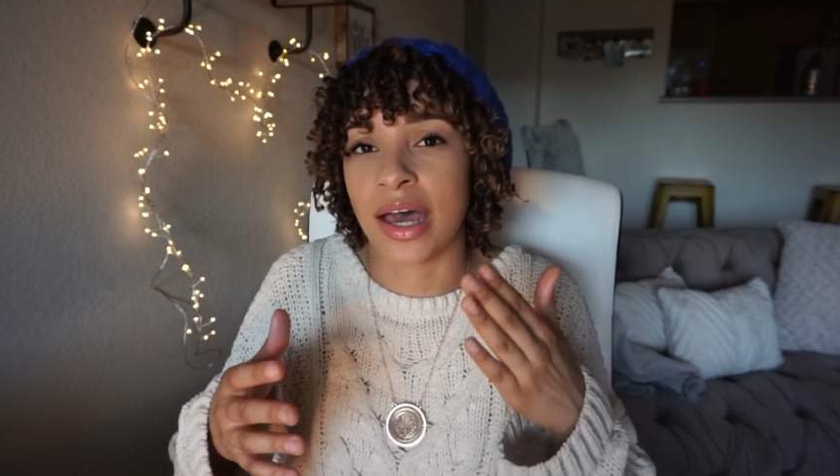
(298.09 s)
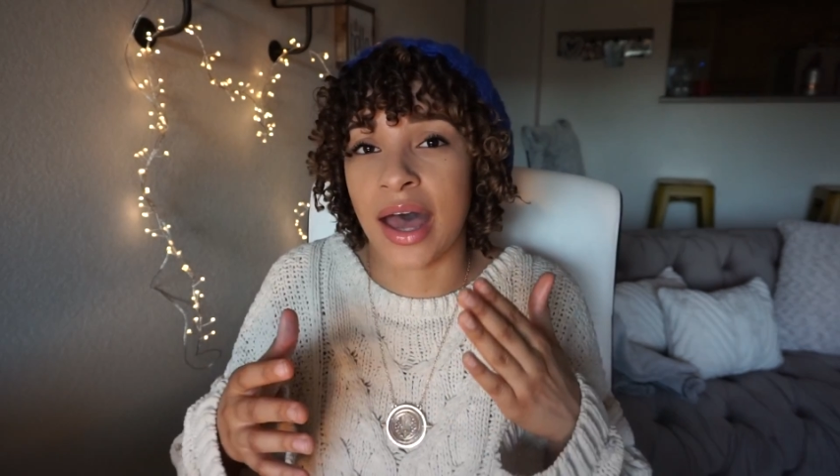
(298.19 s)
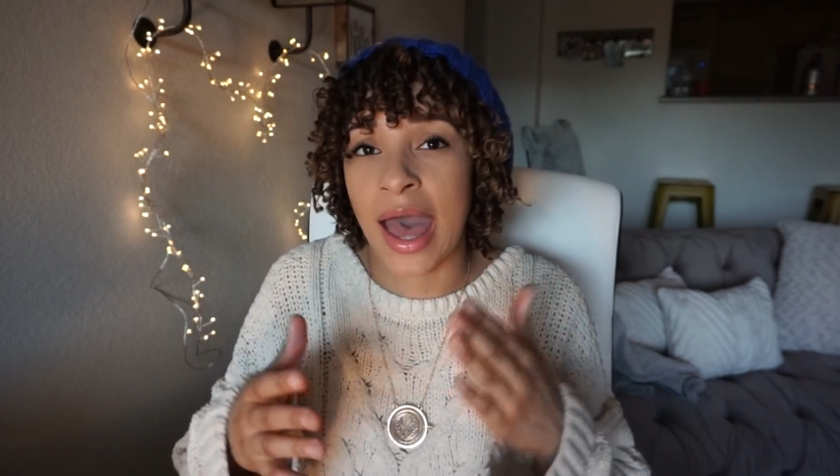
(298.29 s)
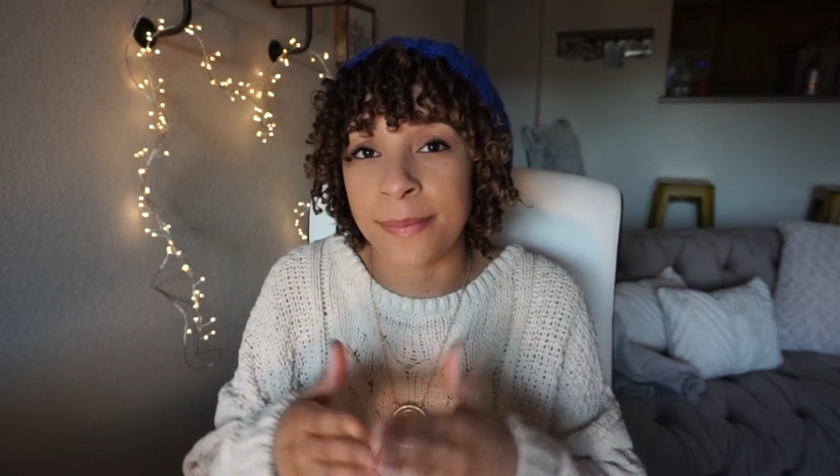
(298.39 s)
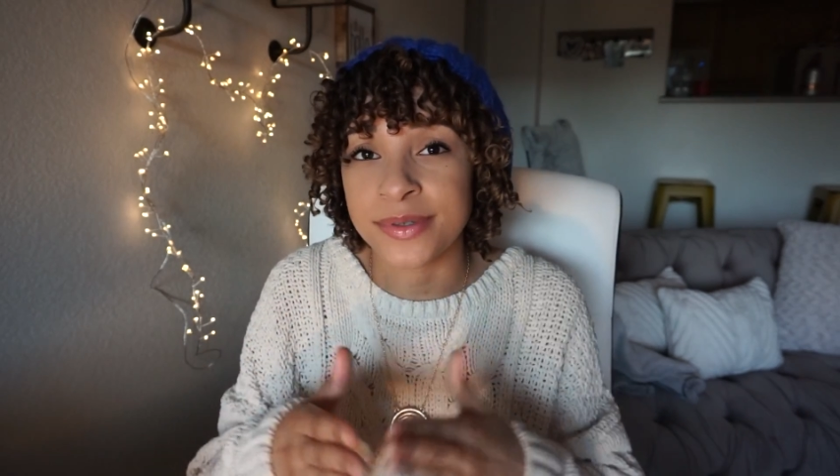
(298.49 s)

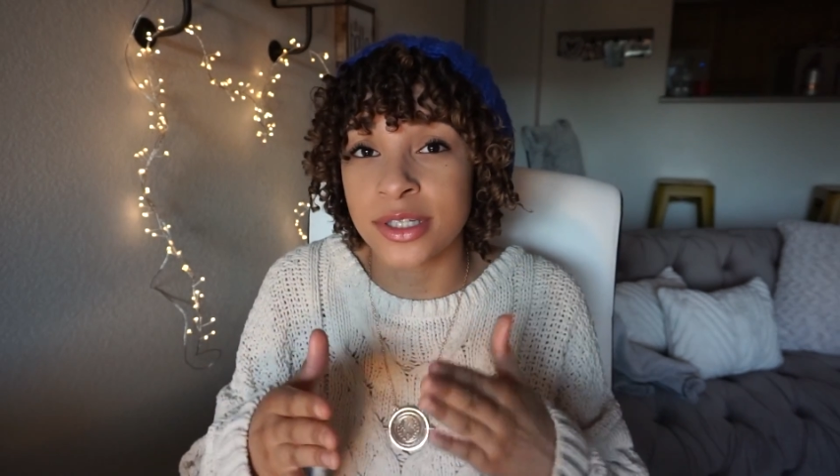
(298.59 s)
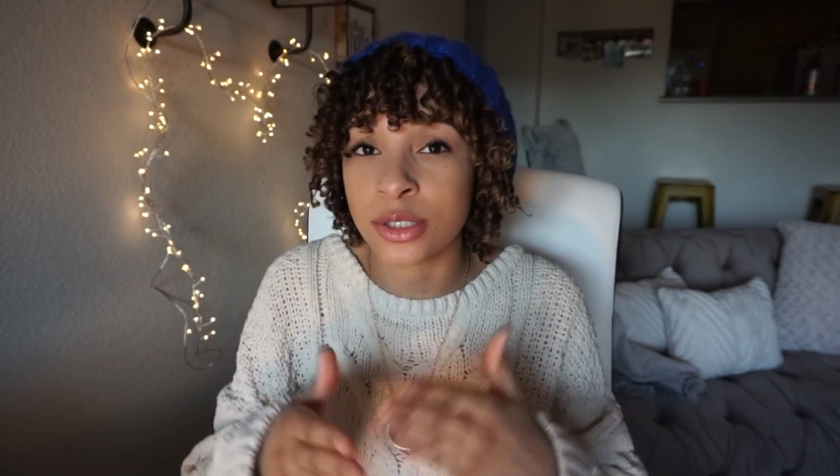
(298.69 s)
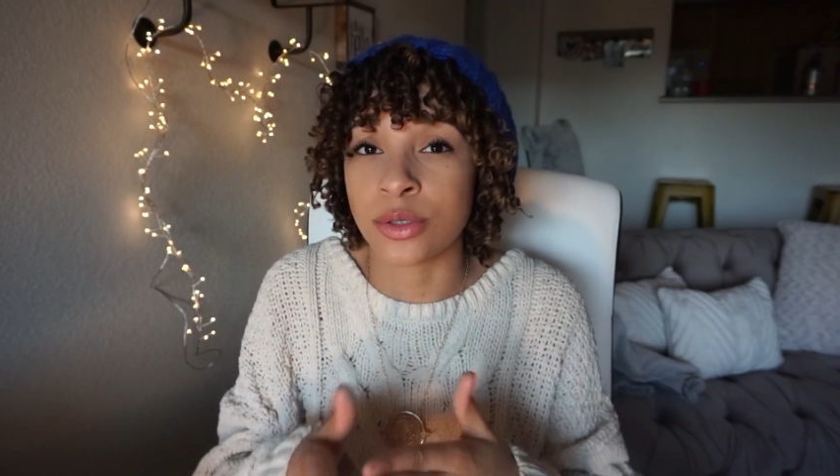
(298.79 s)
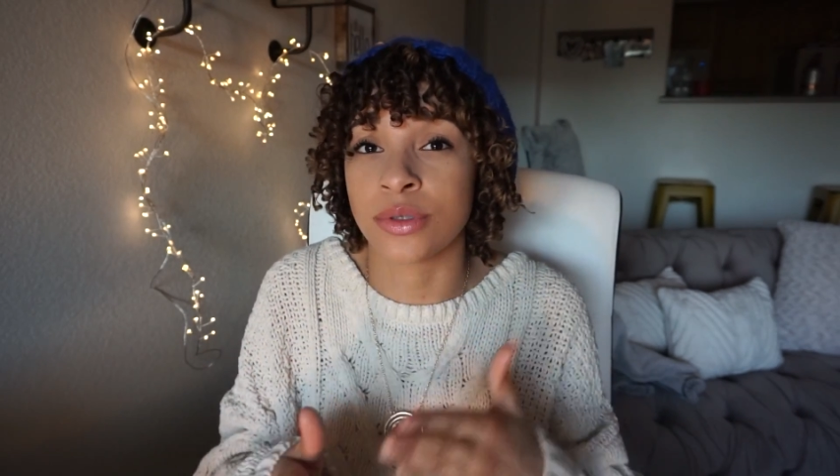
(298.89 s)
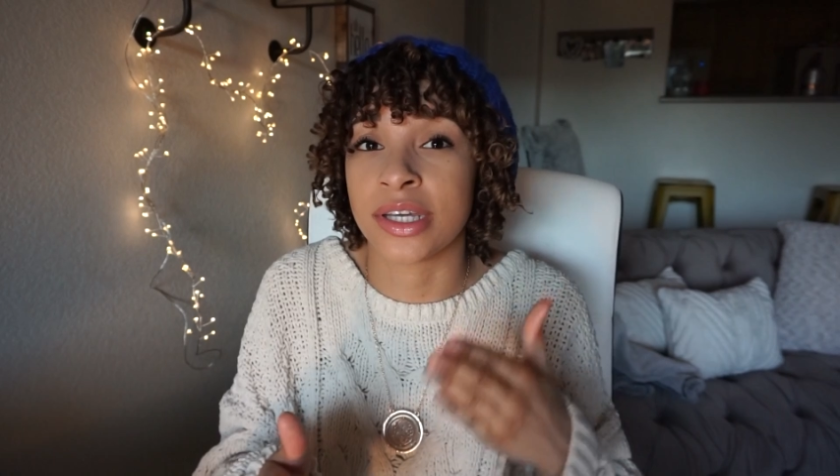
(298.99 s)

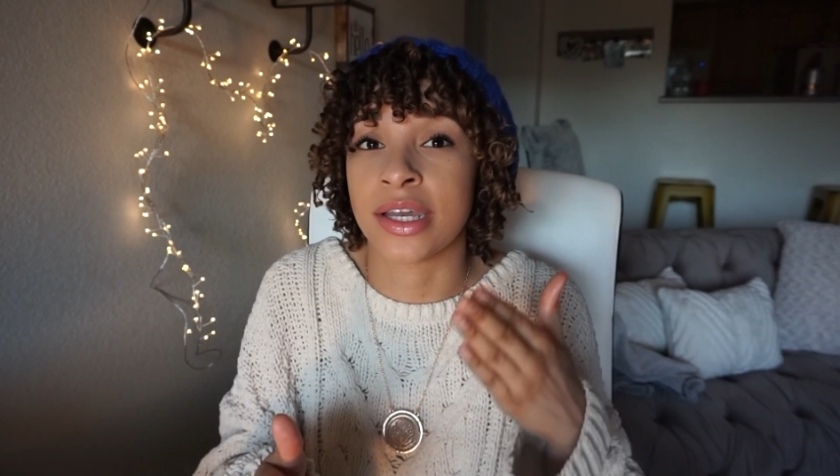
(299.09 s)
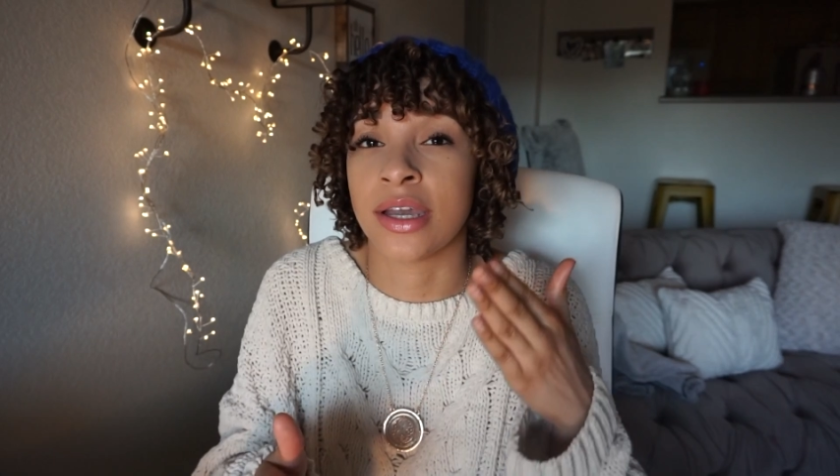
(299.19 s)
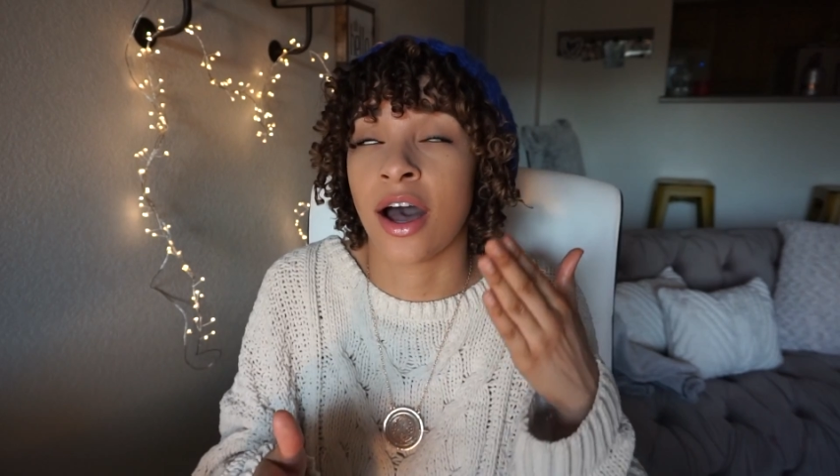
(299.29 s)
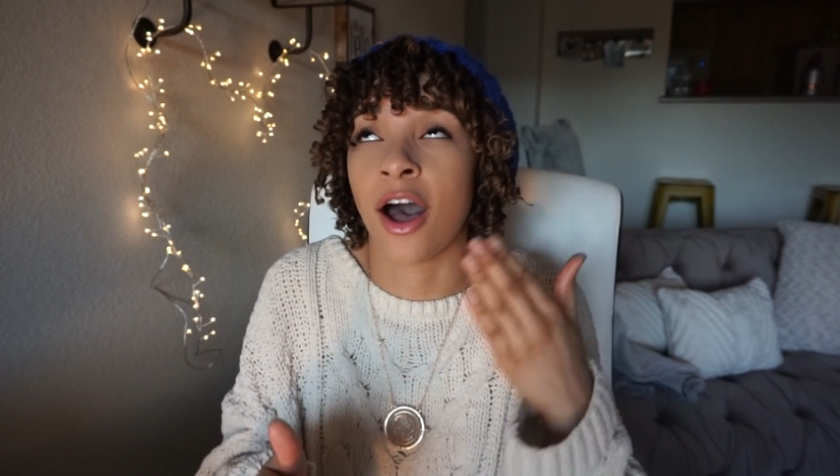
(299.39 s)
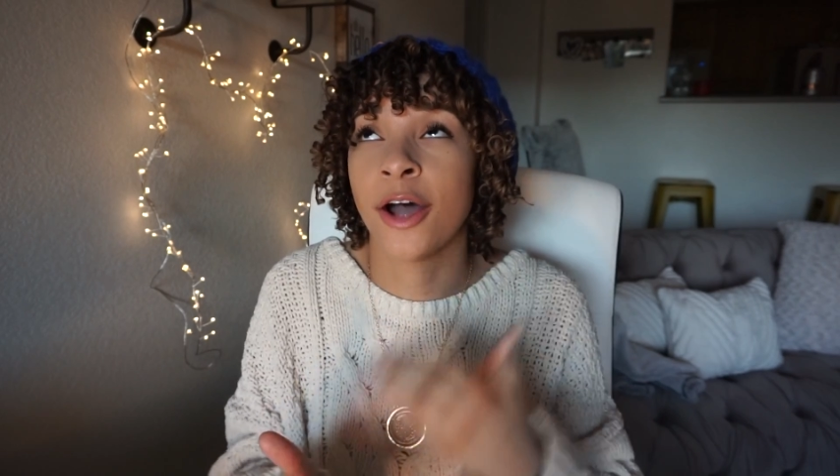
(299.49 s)
absolutely
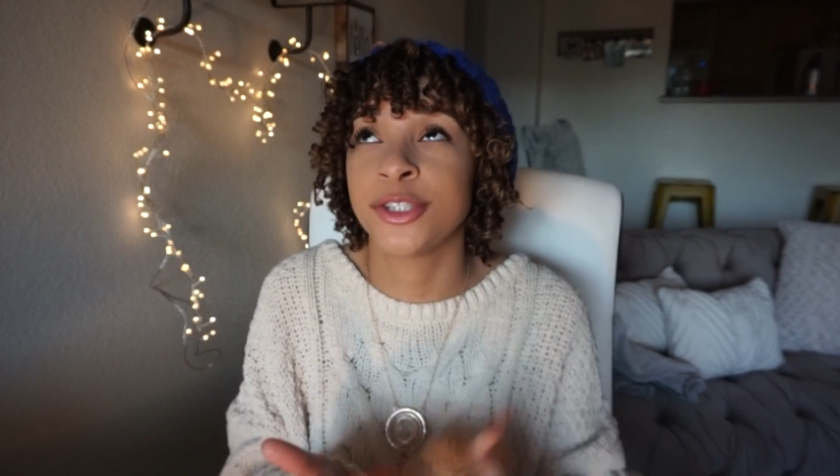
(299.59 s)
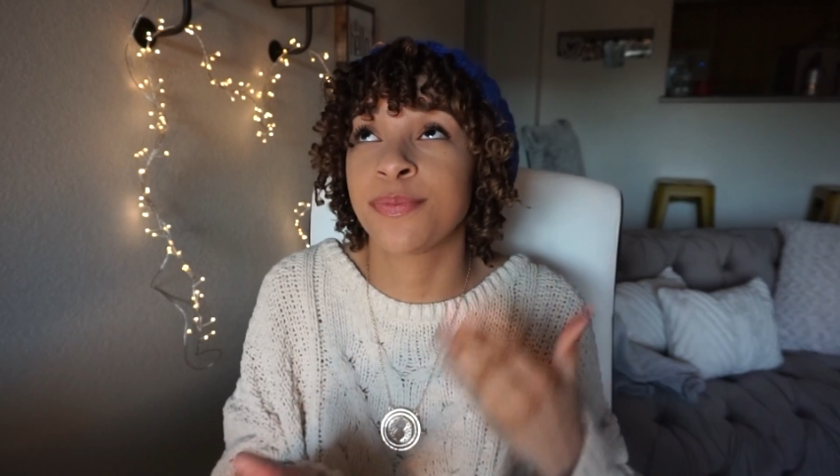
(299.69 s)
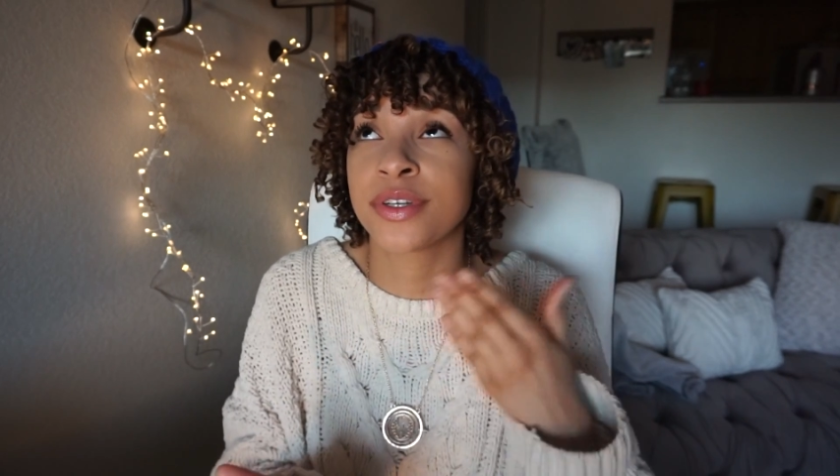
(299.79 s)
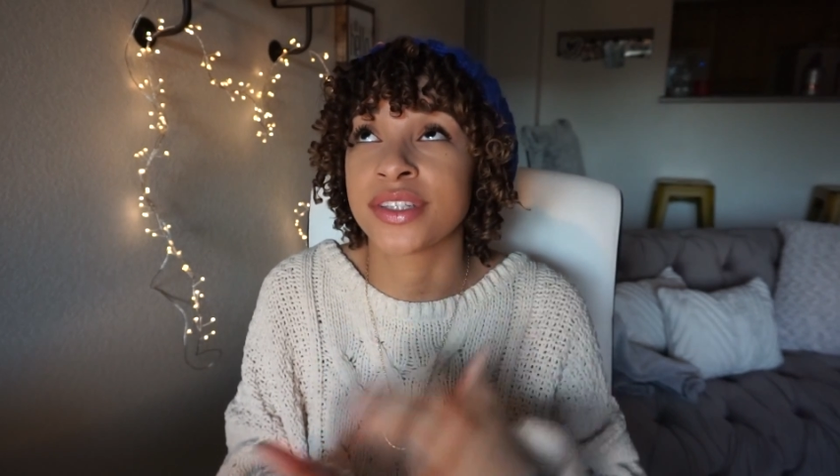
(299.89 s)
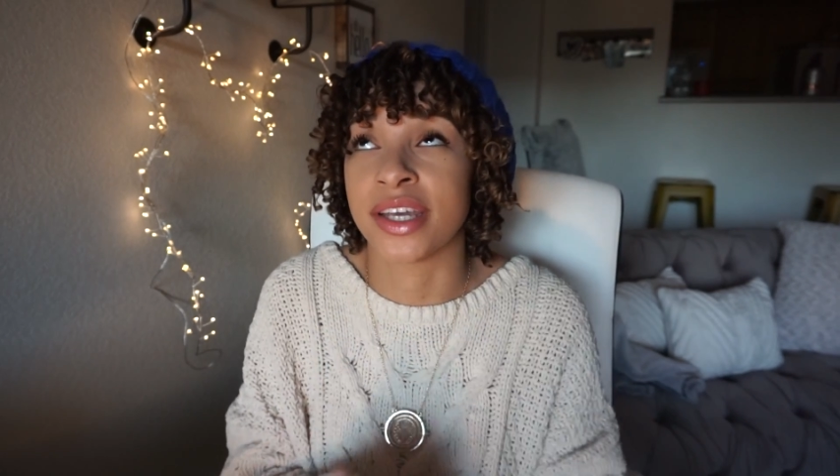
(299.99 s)

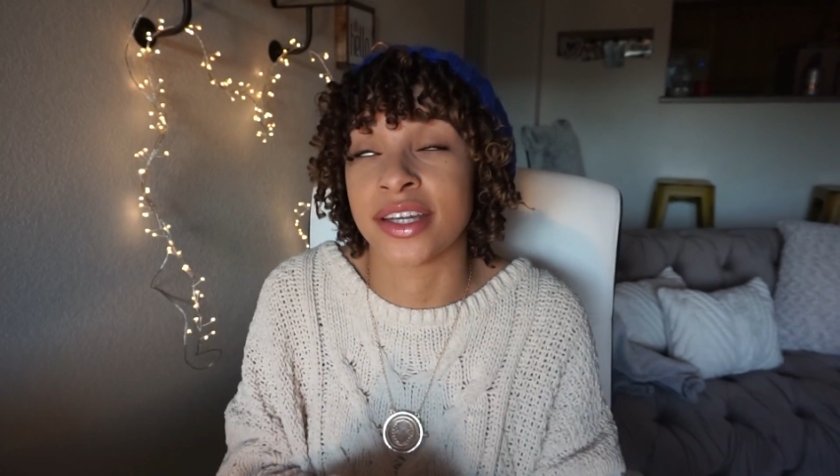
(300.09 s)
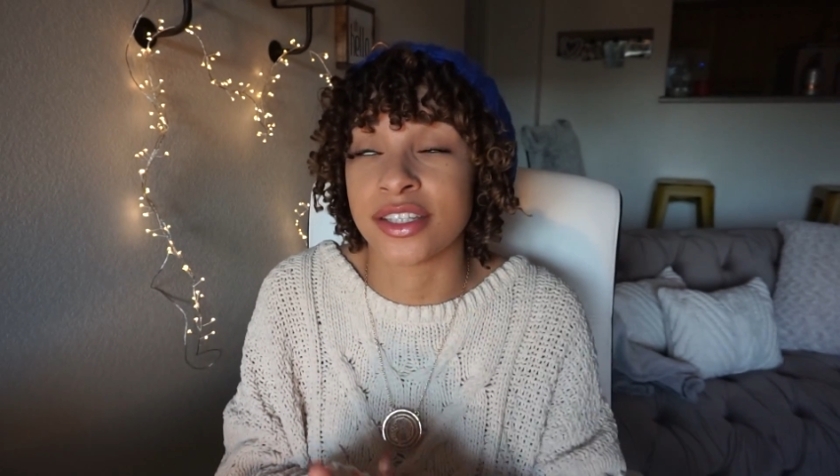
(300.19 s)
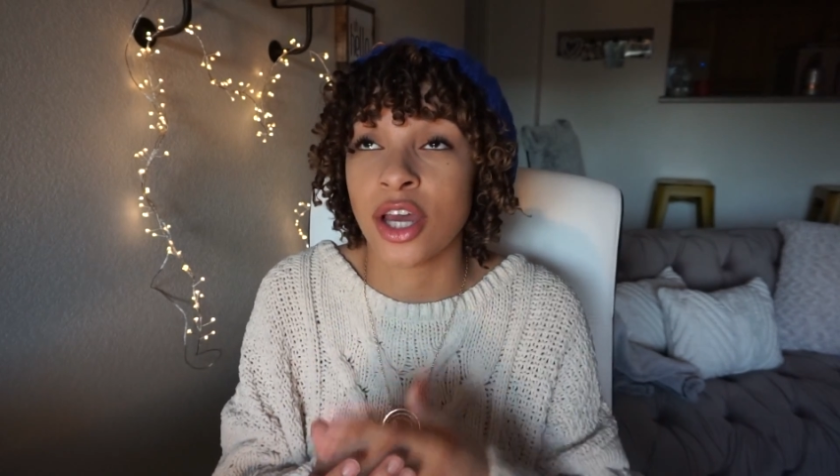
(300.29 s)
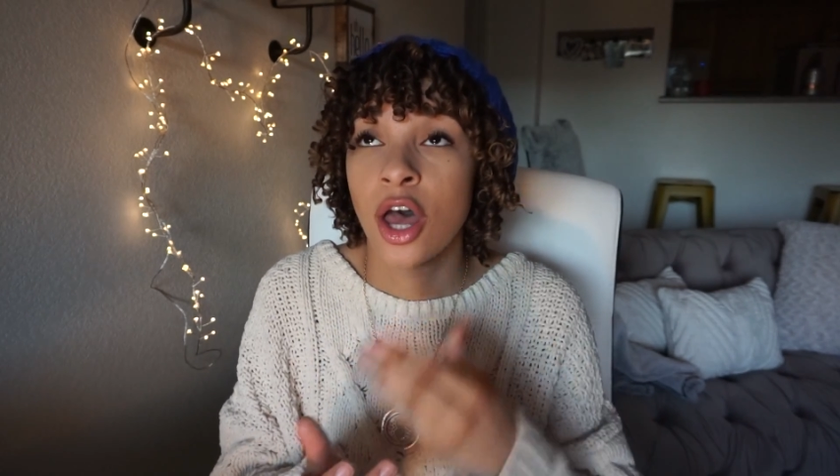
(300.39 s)
100%,